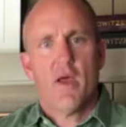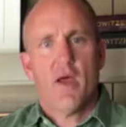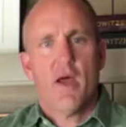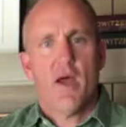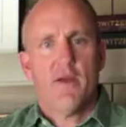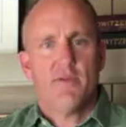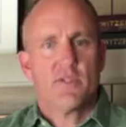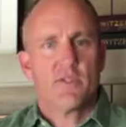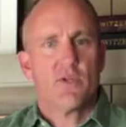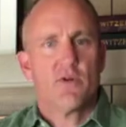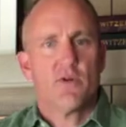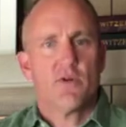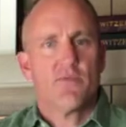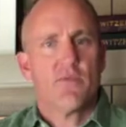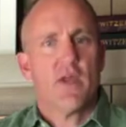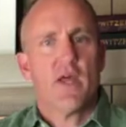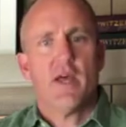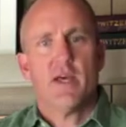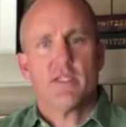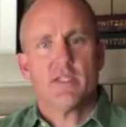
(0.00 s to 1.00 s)
I've served
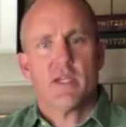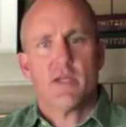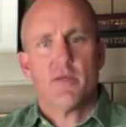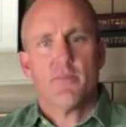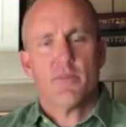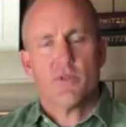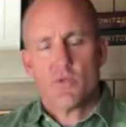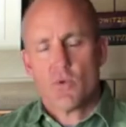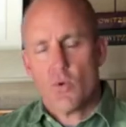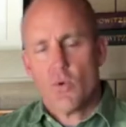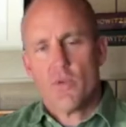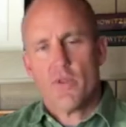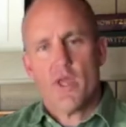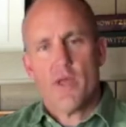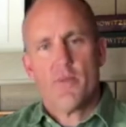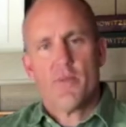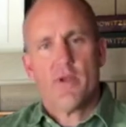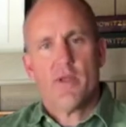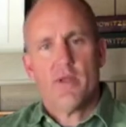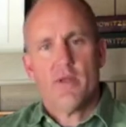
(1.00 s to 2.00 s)
as a patrol
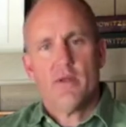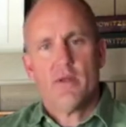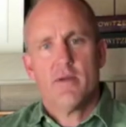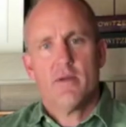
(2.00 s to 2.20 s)
deputy,